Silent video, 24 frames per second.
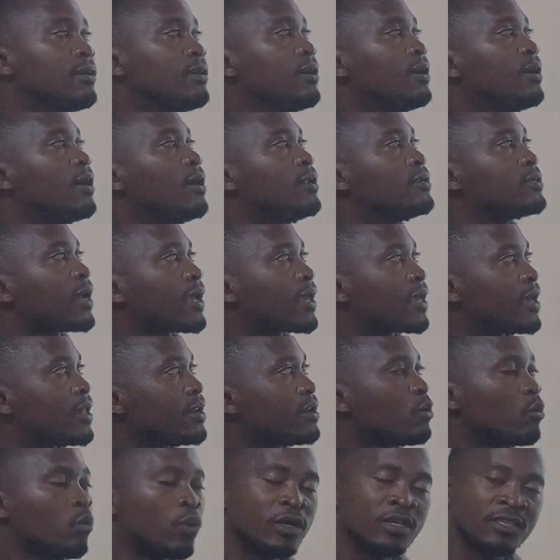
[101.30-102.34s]
And
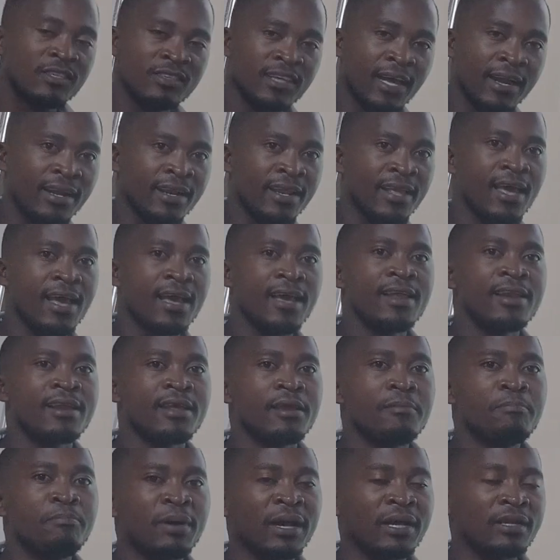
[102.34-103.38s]
again, when it is a rear end
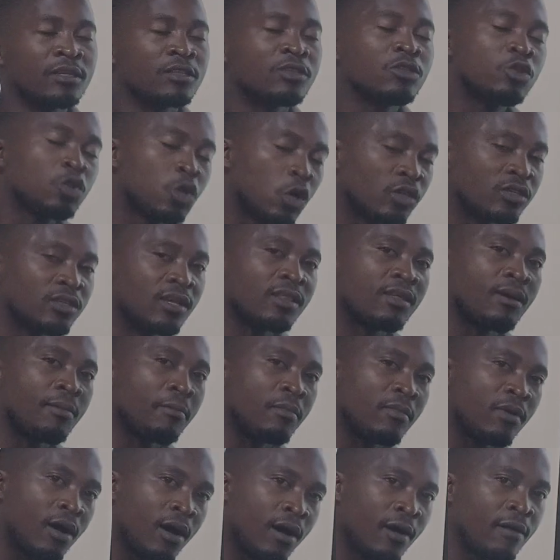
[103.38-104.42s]
impact, those at
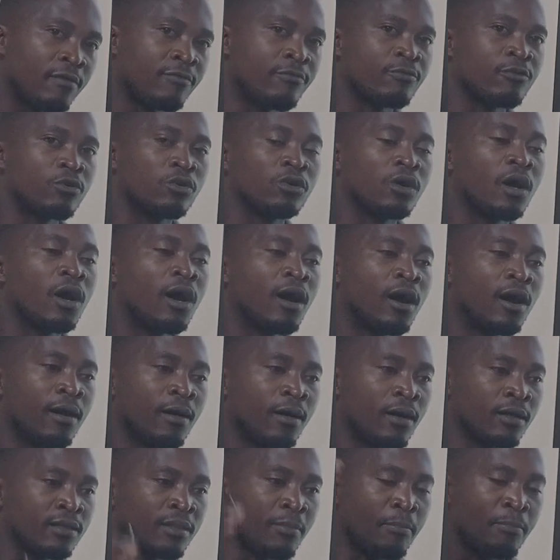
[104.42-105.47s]

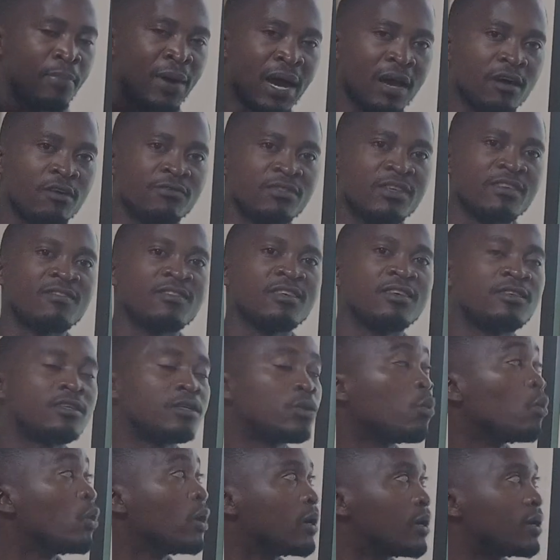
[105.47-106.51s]
the back of the seat
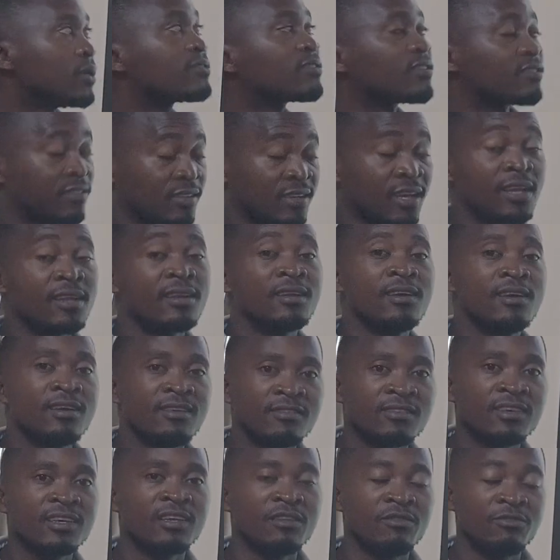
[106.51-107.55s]
will sustain
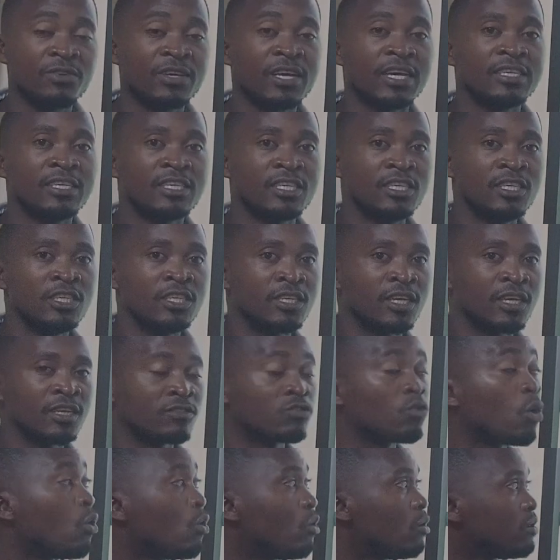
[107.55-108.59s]
significant injury.
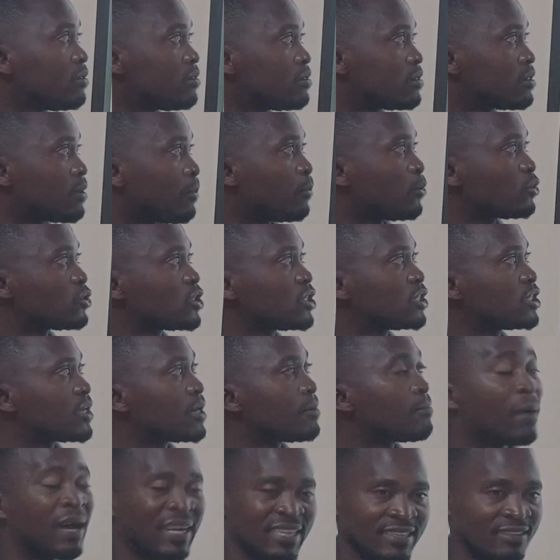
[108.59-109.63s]
So the position
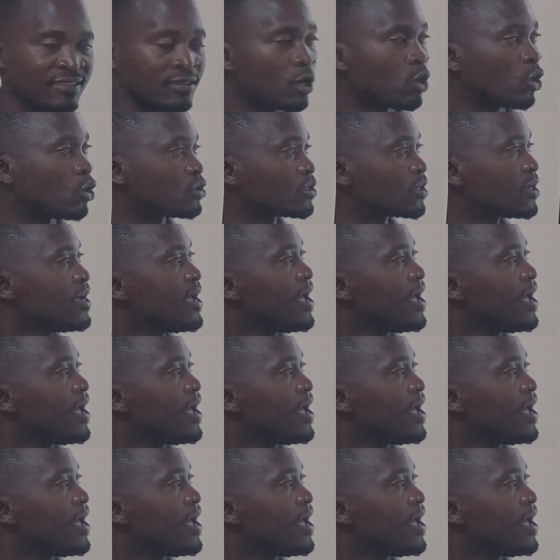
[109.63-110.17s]
matters a lot.